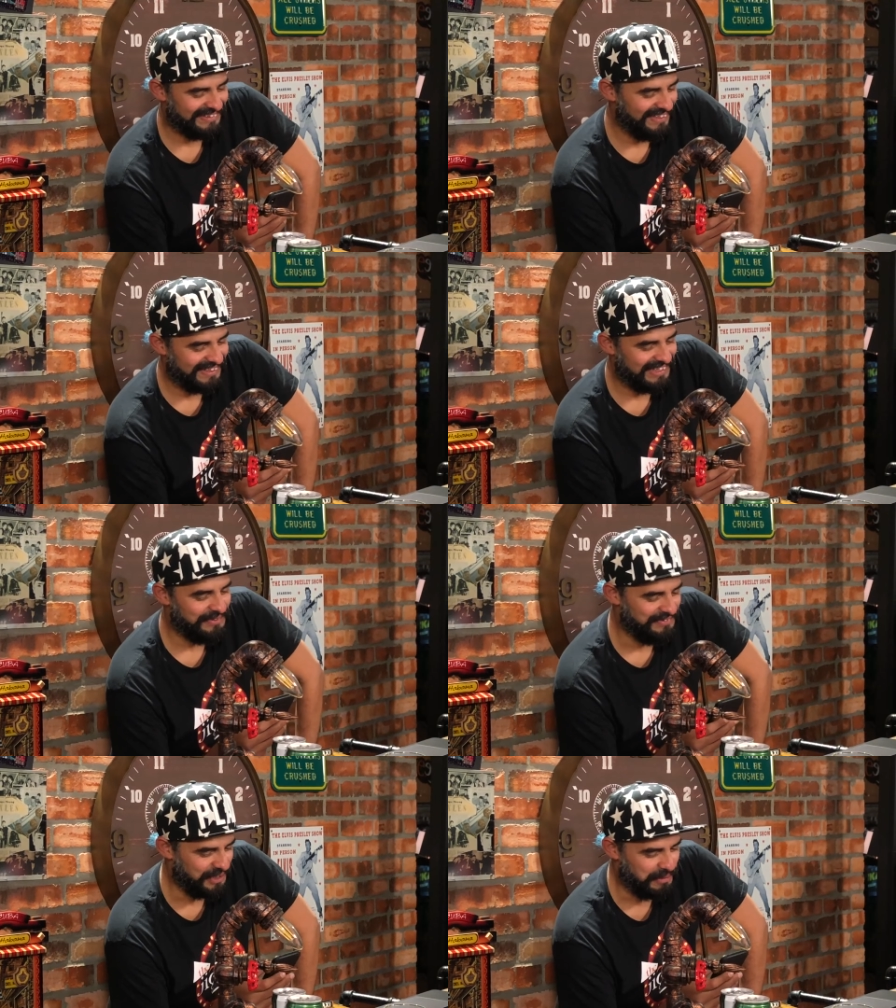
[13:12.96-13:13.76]
I like
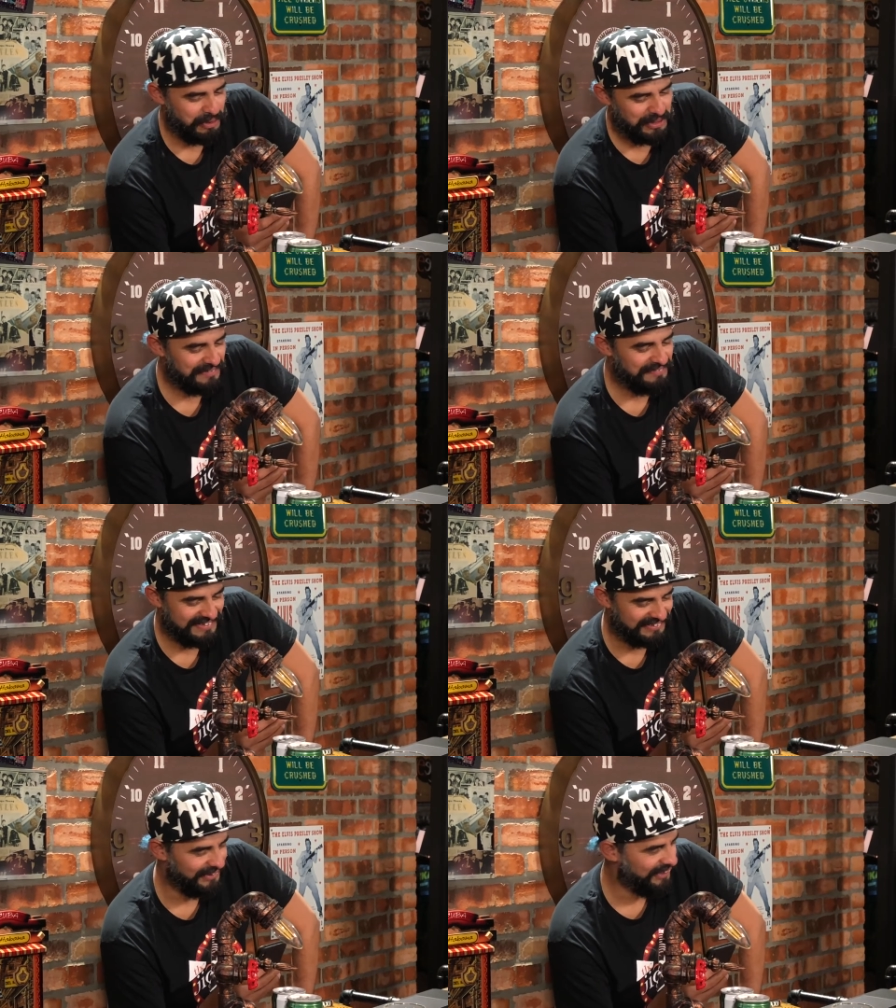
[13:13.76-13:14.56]
how he's got a poker
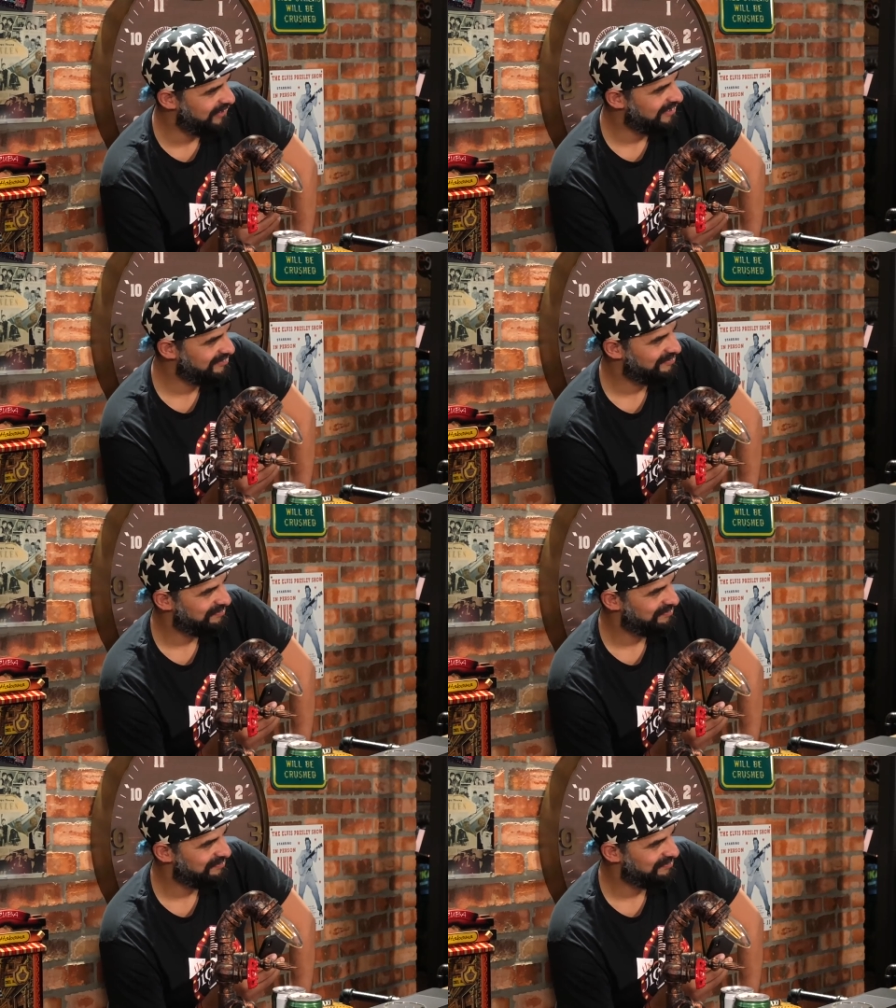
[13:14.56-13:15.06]
face going on.